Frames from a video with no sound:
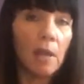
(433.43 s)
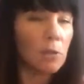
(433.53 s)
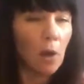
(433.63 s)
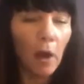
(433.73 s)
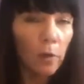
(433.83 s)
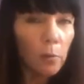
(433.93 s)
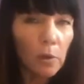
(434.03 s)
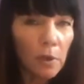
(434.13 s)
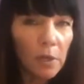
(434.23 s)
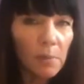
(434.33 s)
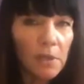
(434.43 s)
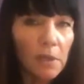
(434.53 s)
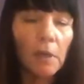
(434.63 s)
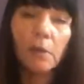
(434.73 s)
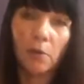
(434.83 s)
Is all the work going to be
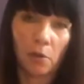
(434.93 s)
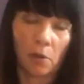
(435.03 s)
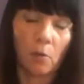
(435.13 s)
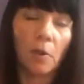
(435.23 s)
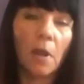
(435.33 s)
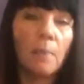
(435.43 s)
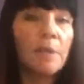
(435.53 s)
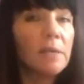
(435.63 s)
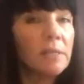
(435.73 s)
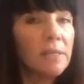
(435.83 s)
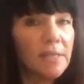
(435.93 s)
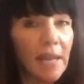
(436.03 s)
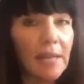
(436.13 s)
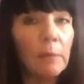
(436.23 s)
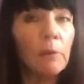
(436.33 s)
done? No. Because in
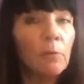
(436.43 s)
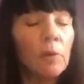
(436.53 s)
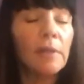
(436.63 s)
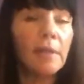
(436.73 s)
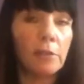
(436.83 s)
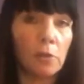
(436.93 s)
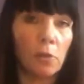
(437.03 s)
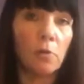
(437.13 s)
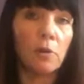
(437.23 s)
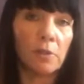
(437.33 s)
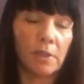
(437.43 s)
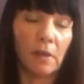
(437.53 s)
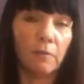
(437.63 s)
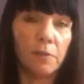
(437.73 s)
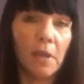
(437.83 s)
dating, we really get to know
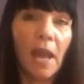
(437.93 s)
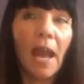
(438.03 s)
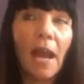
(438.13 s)
ourselves.